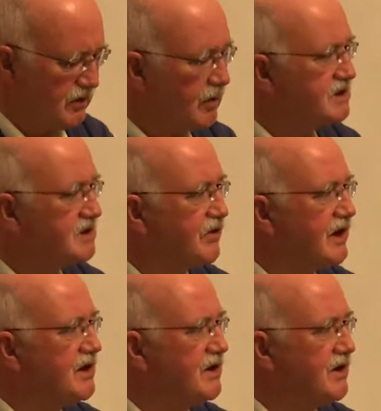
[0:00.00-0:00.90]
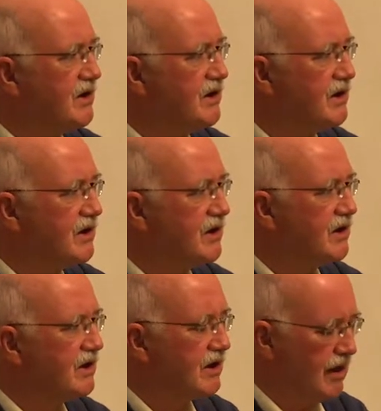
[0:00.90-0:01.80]
What then?
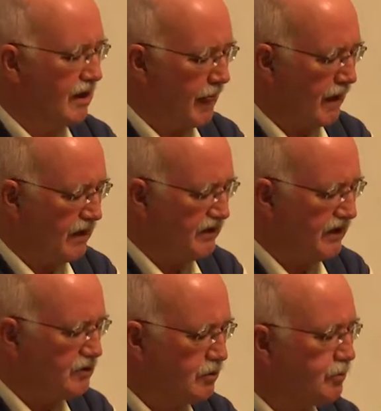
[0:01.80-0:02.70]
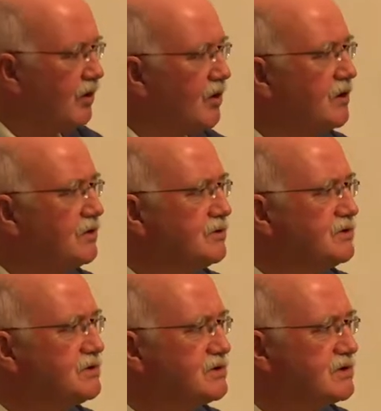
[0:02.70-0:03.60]
Then you
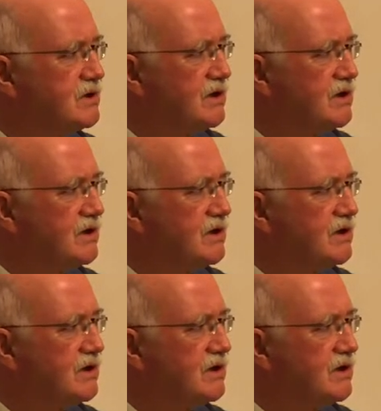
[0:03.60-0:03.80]
pause